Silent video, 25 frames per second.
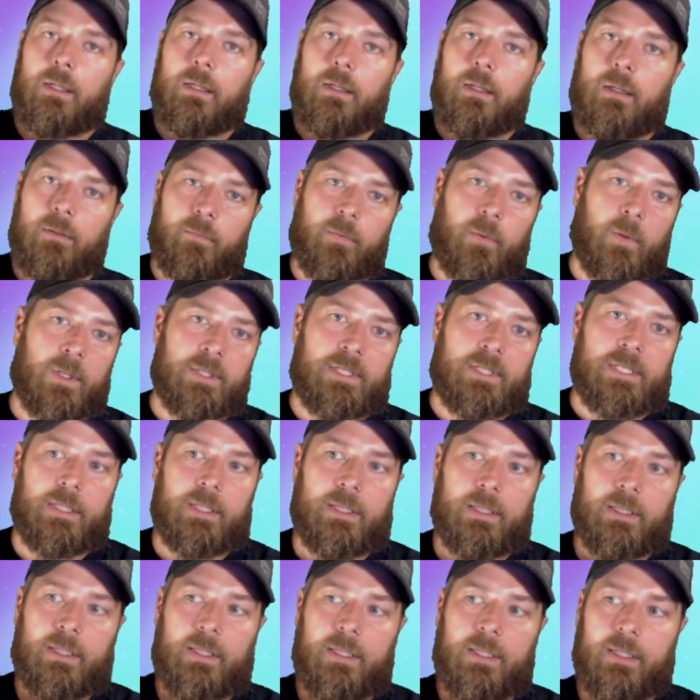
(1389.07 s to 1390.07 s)

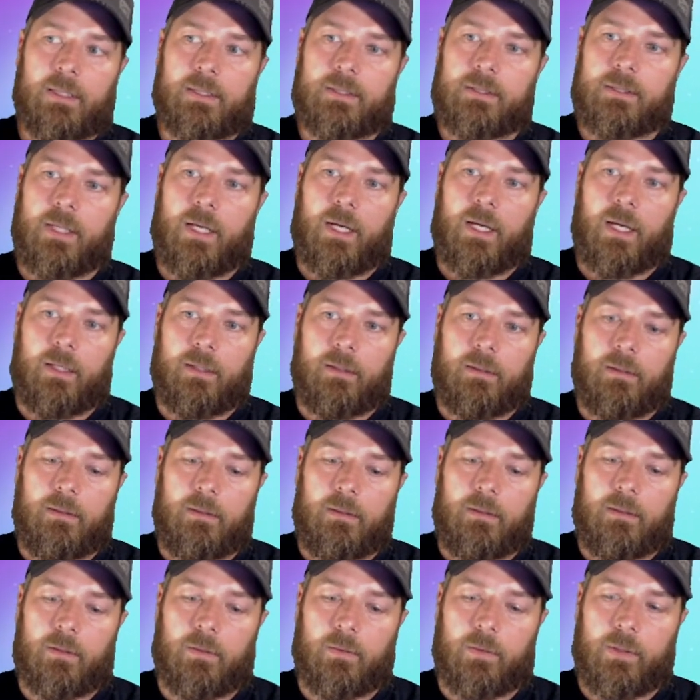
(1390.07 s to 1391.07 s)
Unfortunately, it's not,
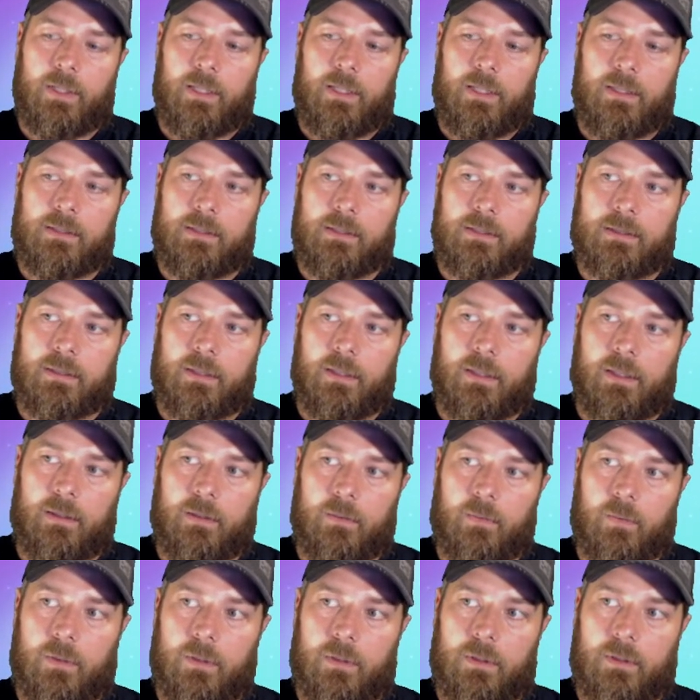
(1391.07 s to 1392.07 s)
the easiest thing in
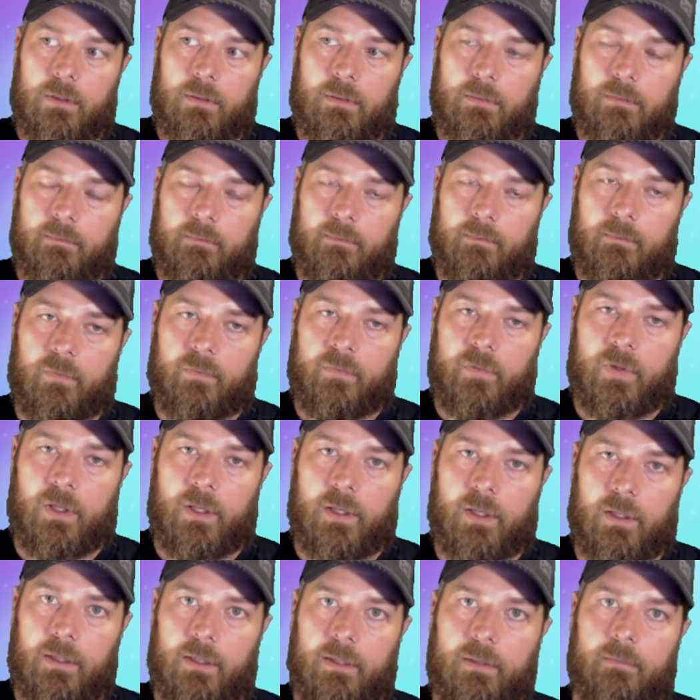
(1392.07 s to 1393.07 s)
the world. It's
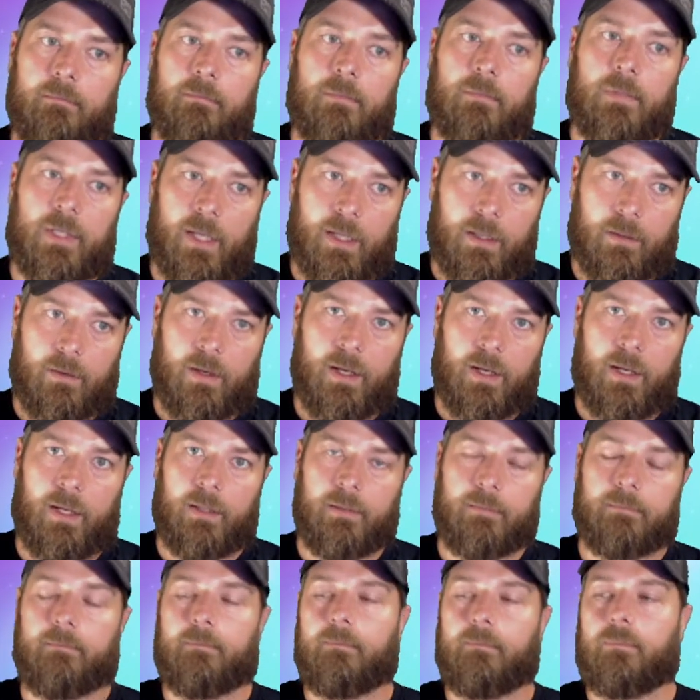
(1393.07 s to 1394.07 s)
early. You got to
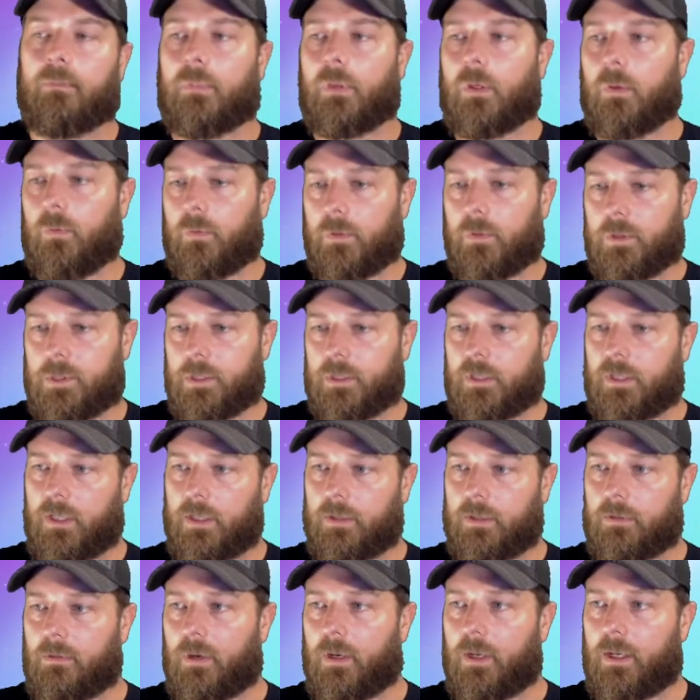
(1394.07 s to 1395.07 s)
grind. Once you're
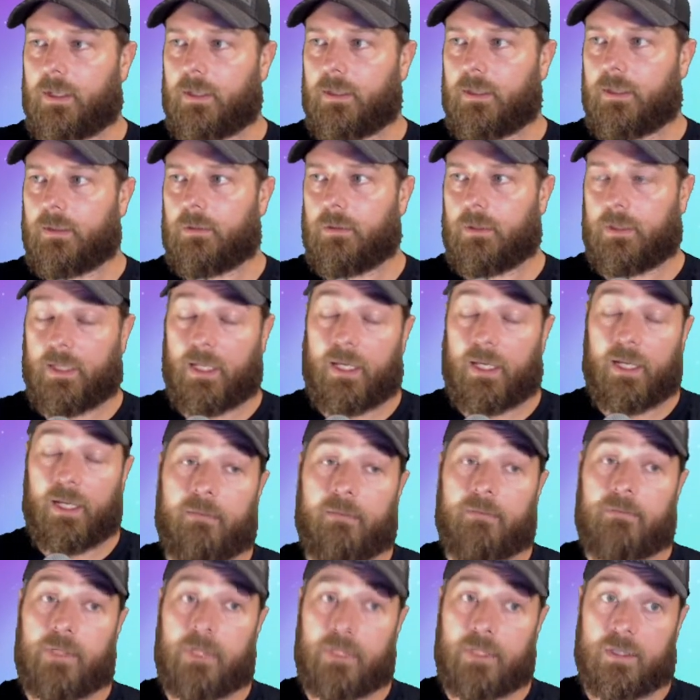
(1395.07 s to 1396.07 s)
done grinding, you got to
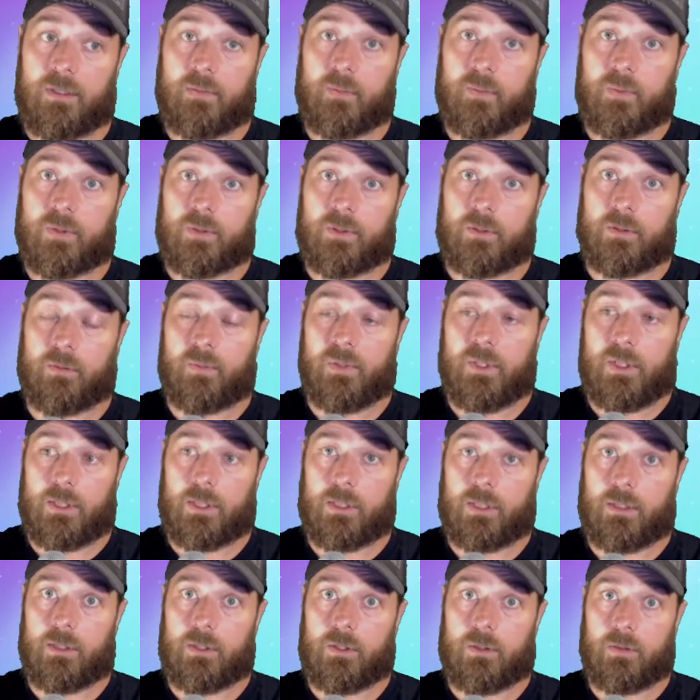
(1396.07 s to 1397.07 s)
gems. So be
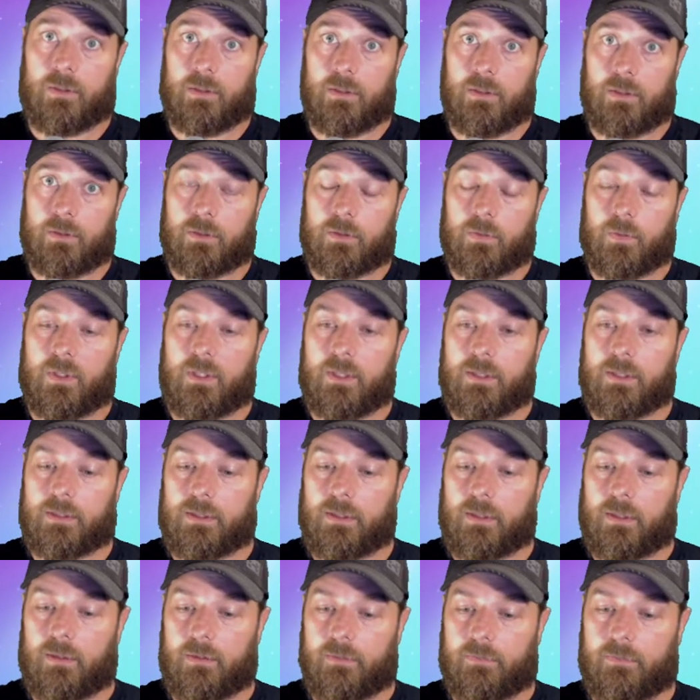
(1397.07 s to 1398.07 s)
sure to join those Twitter
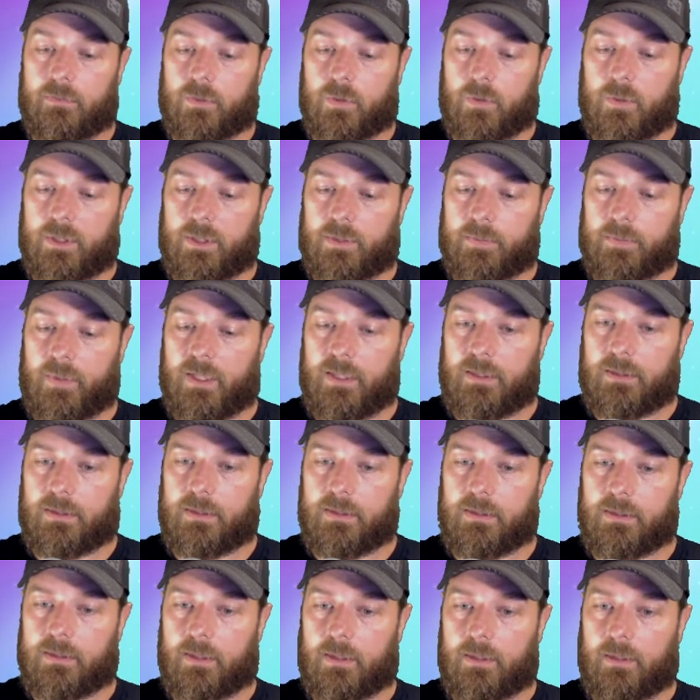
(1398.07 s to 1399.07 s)

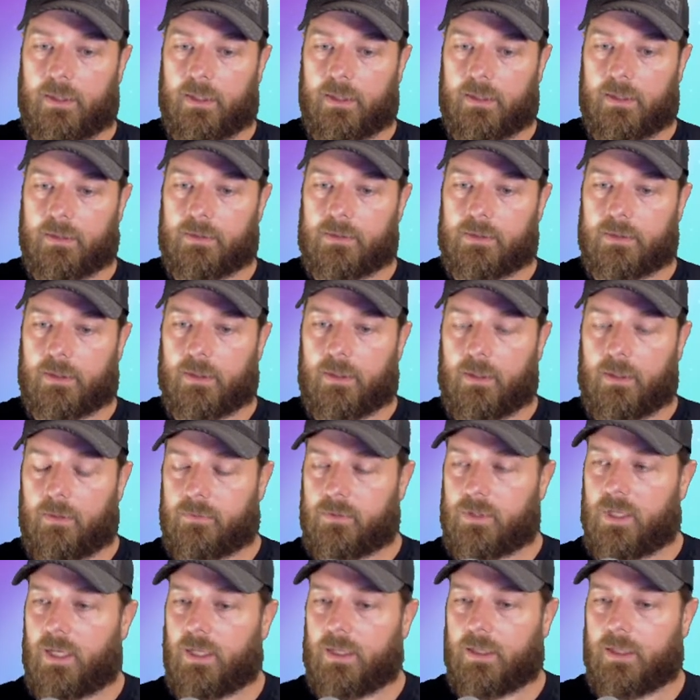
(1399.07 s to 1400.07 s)
spaces and all that good stuff.
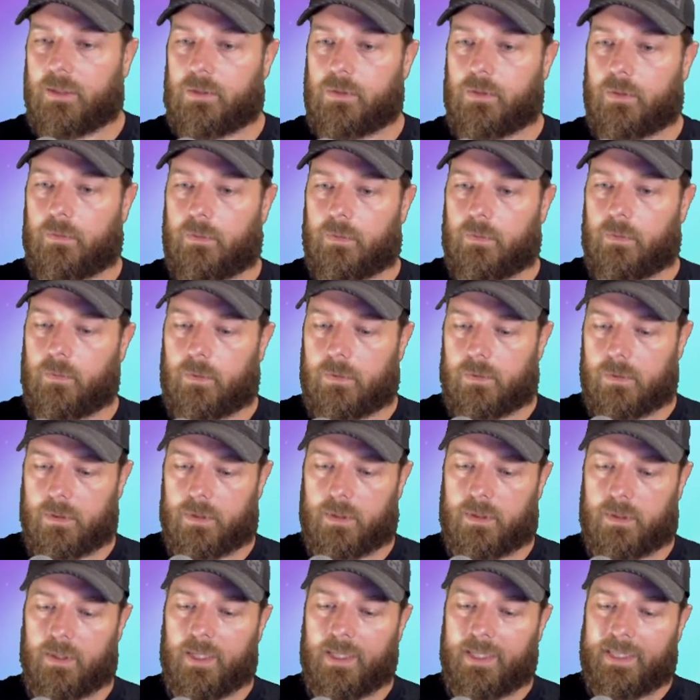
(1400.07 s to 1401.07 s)
Try to get you a
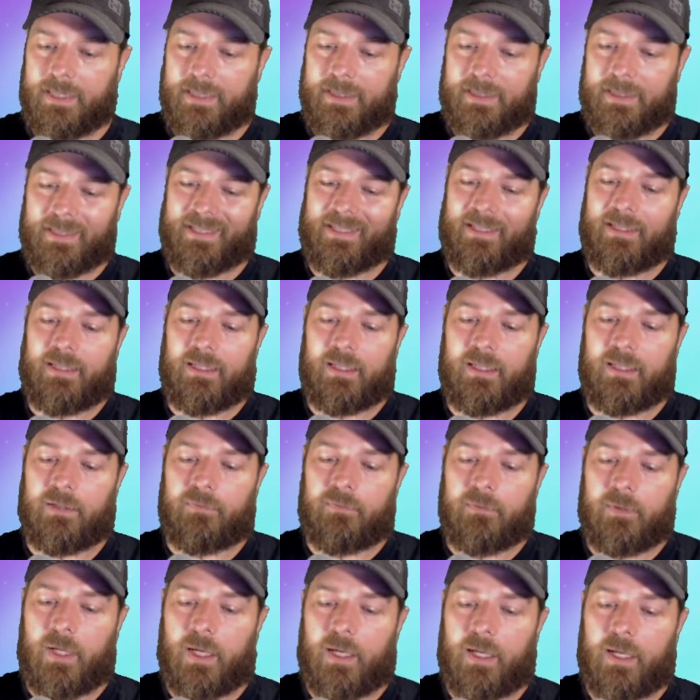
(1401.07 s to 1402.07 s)
reward.
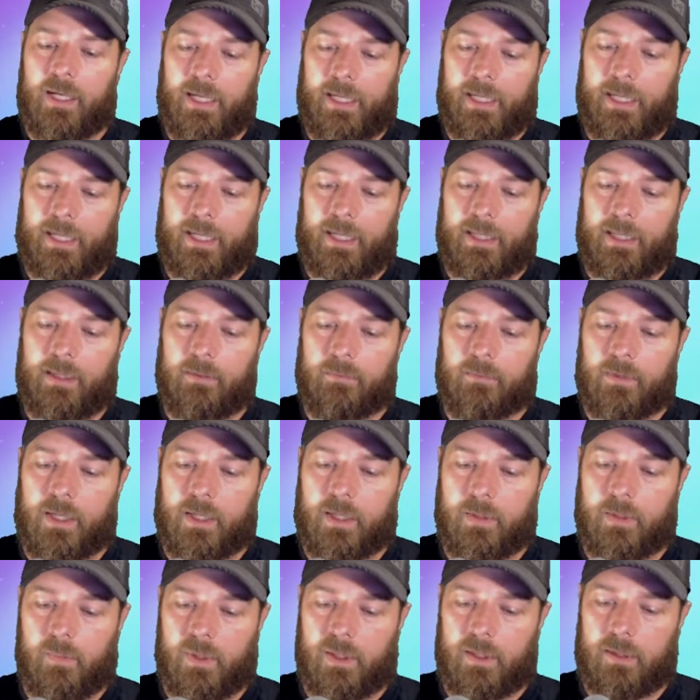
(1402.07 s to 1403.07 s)
If not, I highly
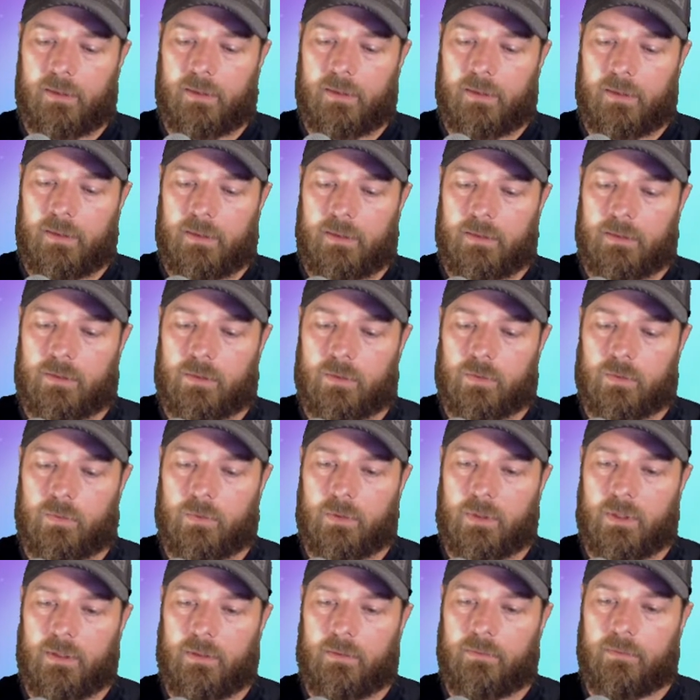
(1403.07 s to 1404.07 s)
recommend the
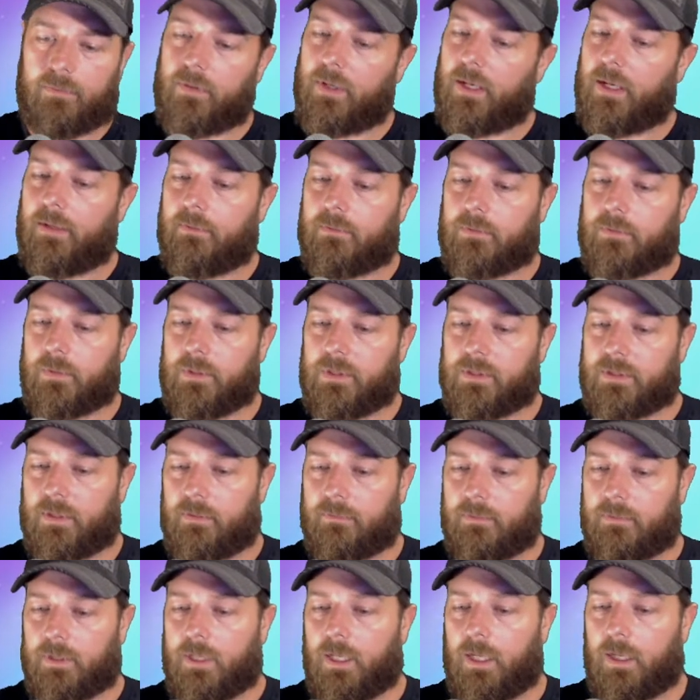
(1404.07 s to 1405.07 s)
$25,
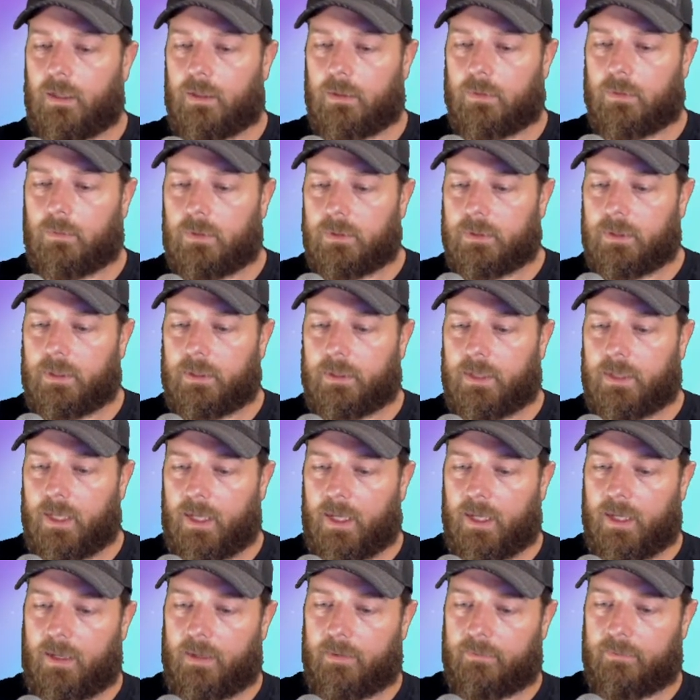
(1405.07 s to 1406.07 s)
$27 one that they
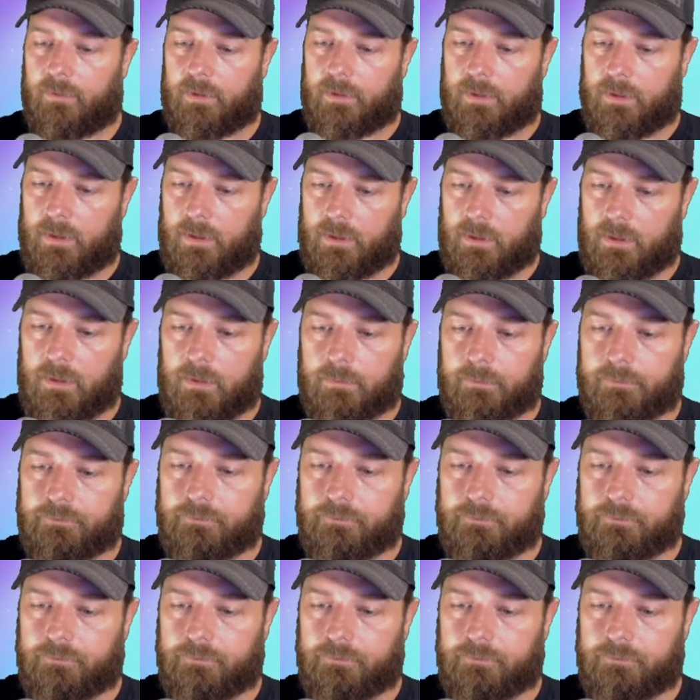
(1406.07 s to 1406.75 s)
have in the